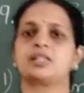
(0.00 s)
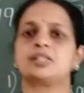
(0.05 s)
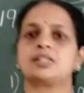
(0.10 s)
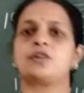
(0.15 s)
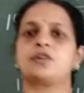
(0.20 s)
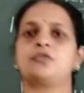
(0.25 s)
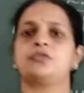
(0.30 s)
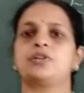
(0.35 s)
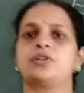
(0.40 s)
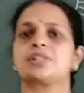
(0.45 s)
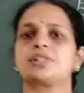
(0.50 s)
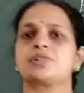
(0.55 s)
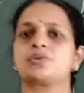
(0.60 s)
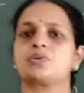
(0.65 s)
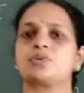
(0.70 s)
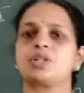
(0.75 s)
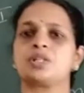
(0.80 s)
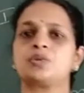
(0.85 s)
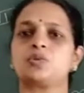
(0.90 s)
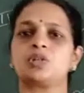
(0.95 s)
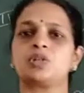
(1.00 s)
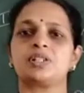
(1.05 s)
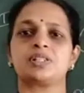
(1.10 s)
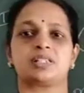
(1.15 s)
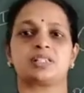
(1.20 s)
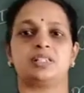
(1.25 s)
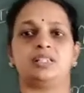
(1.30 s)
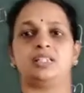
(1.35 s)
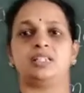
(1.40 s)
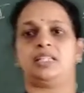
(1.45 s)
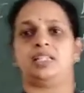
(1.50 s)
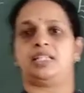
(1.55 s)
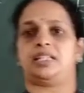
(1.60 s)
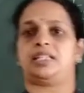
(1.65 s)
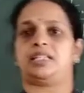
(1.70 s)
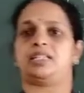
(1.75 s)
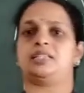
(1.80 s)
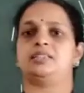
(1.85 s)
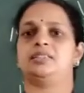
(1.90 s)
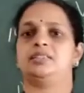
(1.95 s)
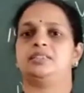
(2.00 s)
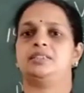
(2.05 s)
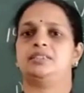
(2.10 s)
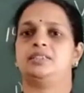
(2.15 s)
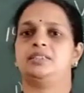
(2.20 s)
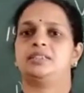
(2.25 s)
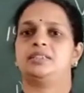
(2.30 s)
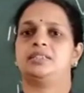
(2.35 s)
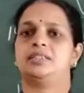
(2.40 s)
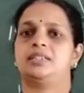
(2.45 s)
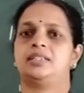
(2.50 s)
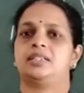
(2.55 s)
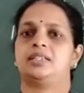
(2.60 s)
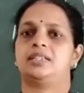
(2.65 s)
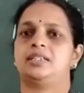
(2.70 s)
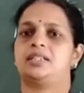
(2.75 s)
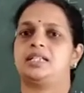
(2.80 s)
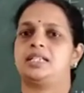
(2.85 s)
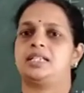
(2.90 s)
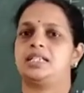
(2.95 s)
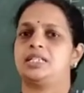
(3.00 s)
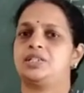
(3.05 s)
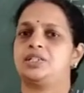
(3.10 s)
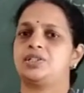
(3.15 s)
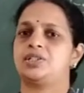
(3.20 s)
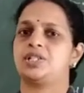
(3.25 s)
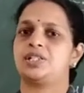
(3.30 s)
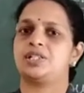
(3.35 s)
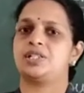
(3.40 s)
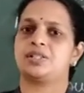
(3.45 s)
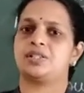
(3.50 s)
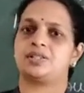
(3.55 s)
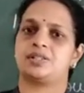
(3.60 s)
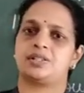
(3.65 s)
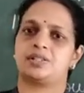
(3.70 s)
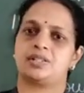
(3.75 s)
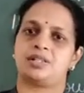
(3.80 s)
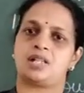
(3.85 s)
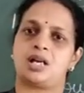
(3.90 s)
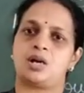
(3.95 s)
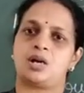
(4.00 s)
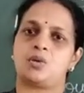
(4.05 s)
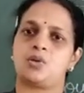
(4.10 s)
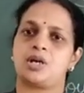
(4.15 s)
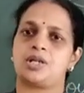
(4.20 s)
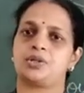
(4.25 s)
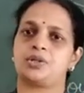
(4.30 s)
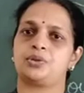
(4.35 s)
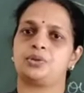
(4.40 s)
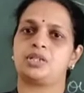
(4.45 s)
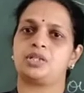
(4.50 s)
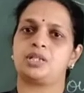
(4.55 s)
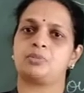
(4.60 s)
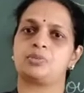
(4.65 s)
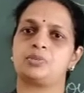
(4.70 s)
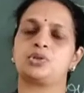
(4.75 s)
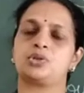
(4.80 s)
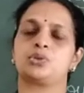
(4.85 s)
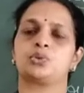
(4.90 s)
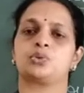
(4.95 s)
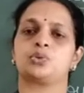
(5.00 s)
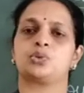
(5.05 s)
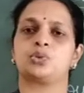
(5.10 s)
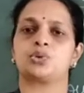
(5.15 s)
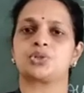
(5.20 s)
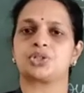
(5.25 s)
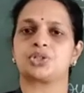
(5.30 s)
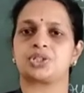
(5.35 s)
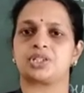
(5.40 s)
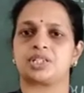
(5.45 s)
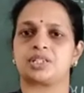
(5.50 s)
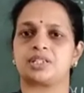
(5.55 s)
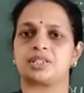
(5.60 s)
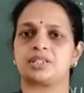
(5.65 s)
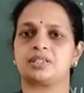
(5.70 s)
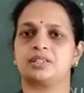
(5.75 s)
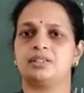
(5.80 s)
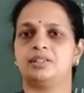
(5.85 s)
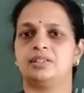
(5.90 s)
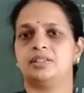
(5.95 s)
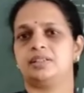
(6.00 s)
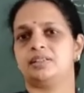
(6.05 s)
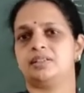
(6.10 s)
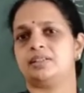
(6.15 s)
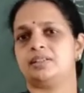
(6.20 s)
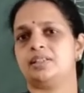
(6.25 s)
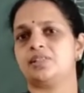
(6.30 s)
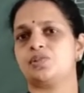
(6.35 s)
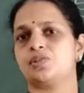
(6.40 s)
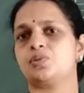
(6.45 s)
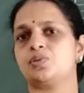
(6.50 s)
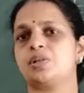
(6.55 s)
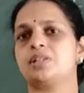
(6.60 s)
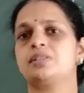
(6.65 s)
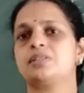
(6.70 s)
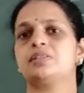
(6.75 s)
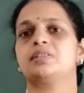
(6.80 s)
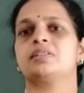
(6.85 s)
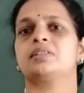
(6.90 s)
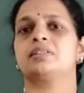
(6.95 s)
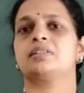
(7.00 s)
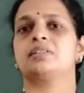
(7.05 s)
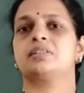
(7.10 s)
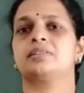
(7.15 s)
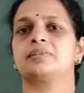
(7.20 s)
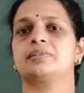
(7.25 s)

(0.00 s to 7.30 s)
So first one was lake, and just now I told about ocean. This one,